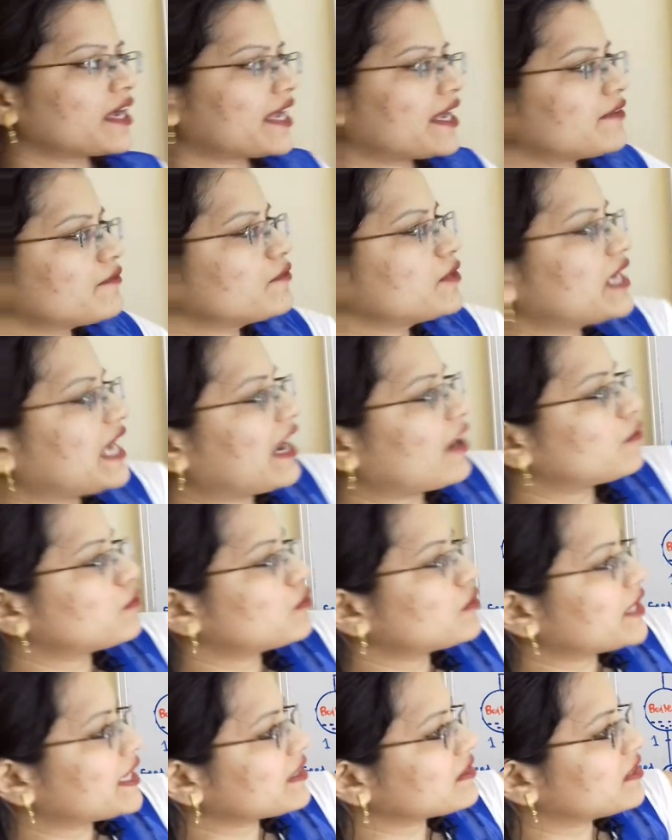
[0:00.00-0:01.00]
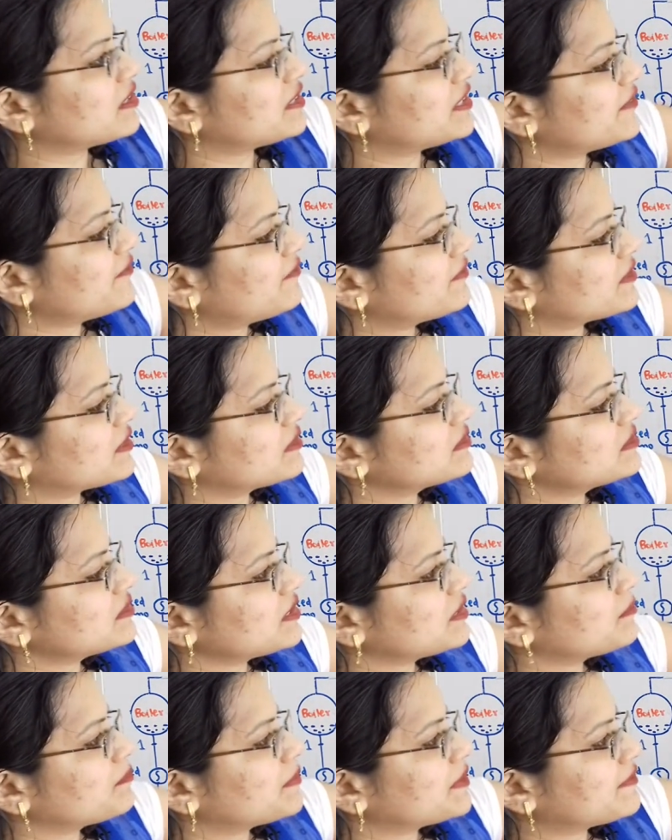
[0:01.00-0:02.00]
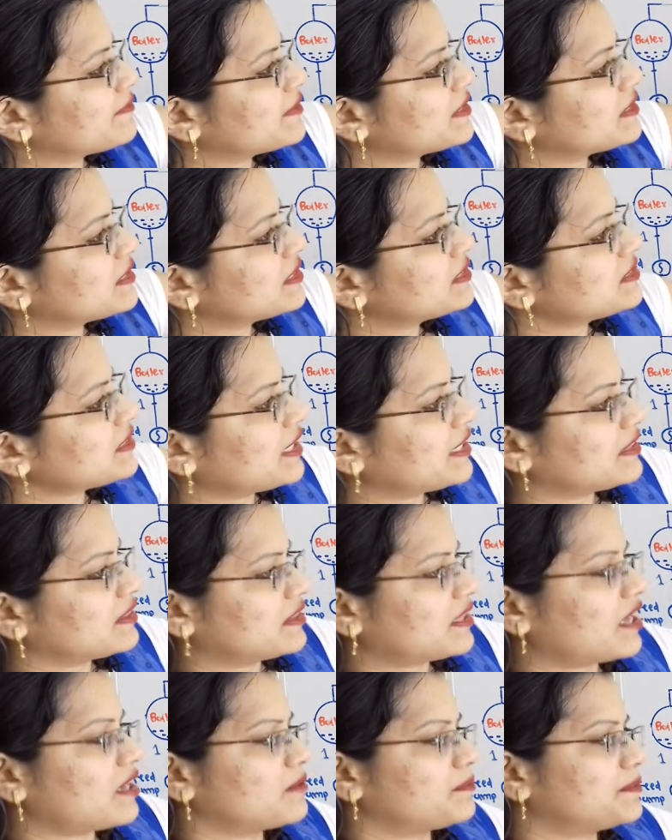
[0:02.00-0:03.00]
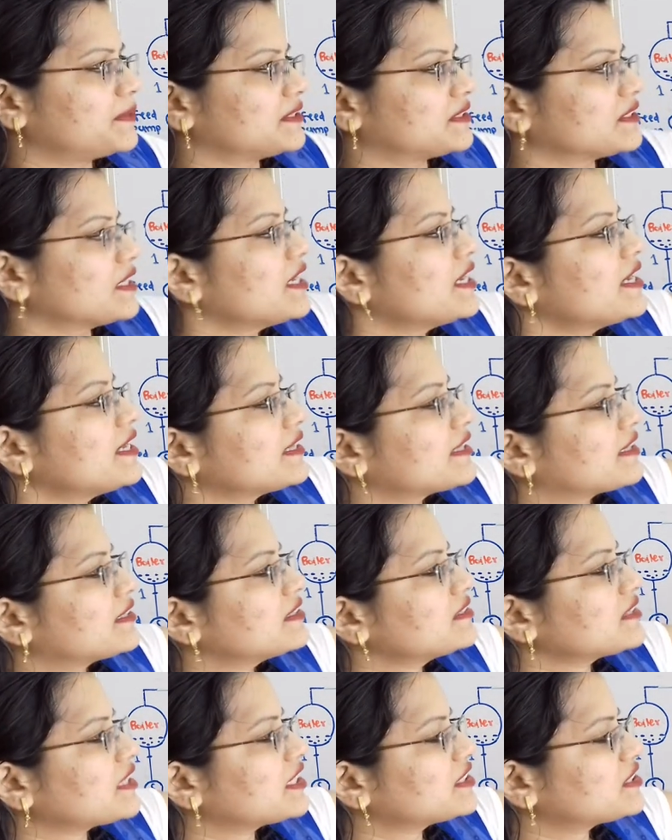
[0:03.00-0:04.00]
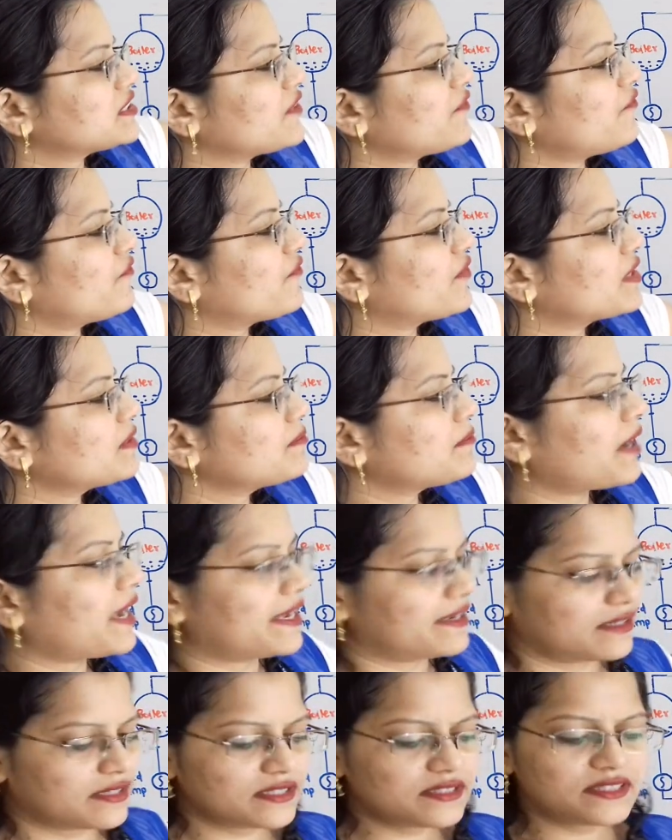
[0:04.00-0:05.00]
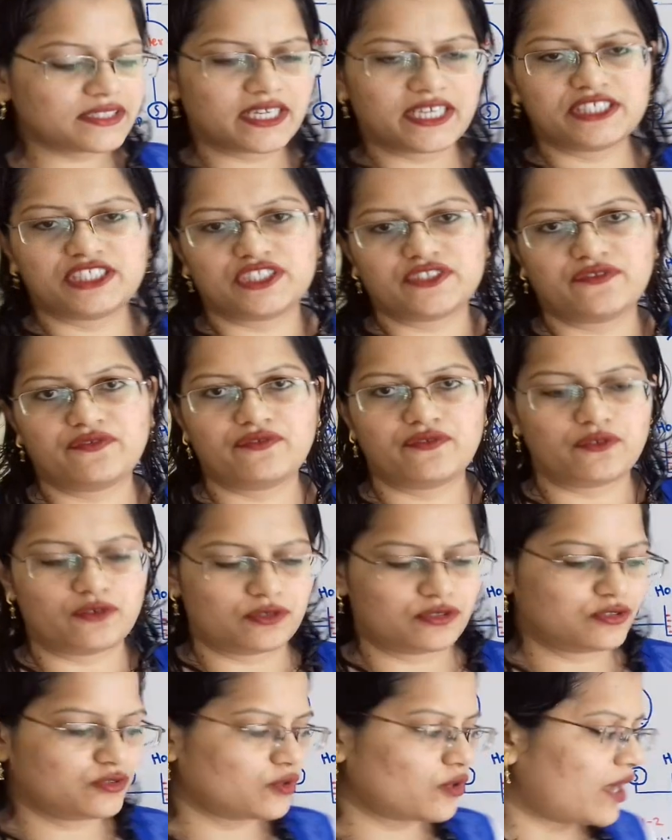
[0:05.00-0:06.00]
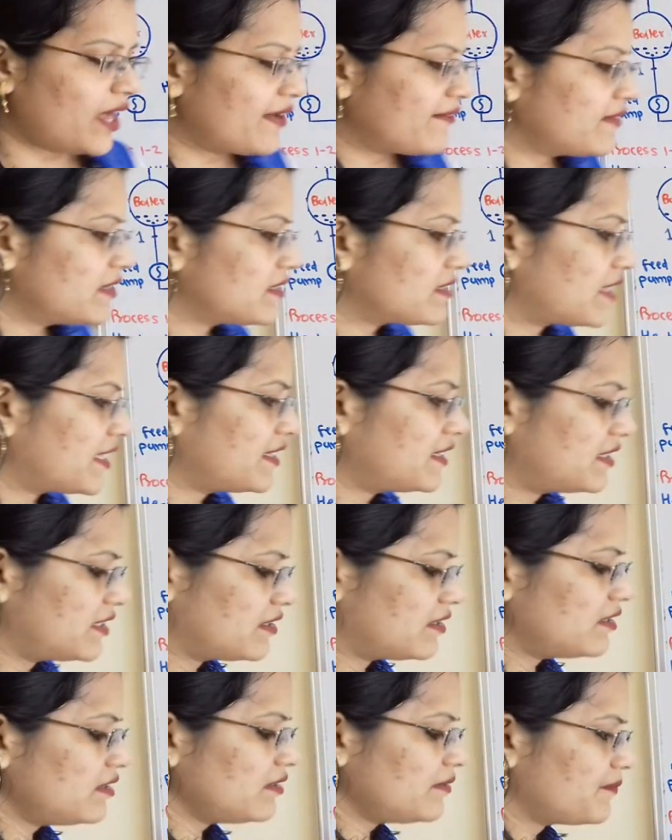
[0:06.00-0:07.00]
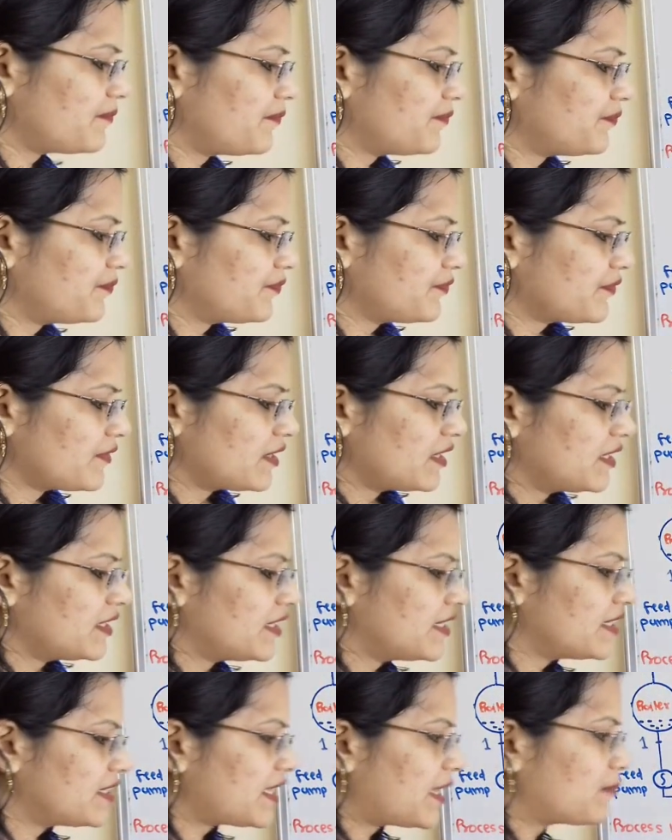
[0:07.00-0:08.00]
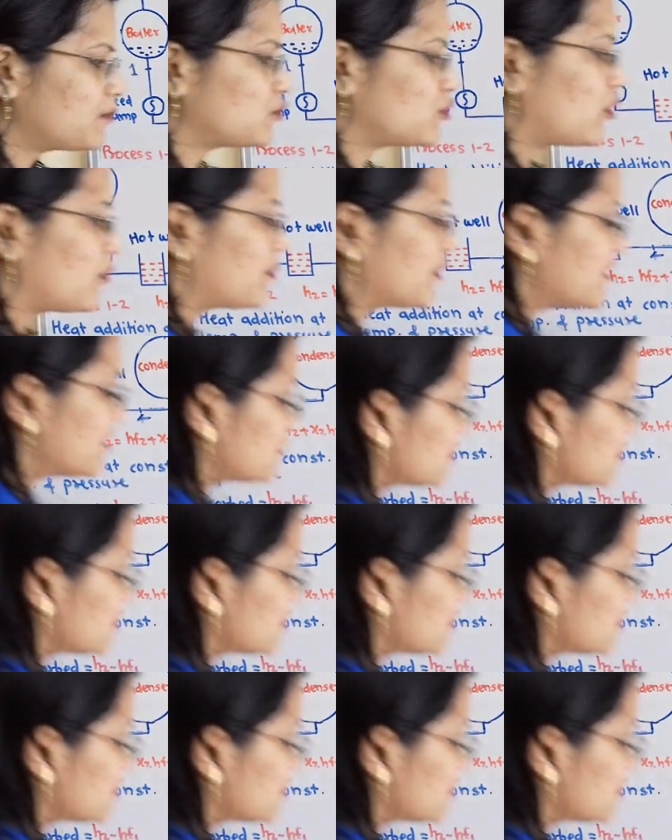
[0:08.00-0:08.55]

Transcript: again we have to take the difference in between these enthalpies, that is HF1 minus HF4. So I will write here heat absorbed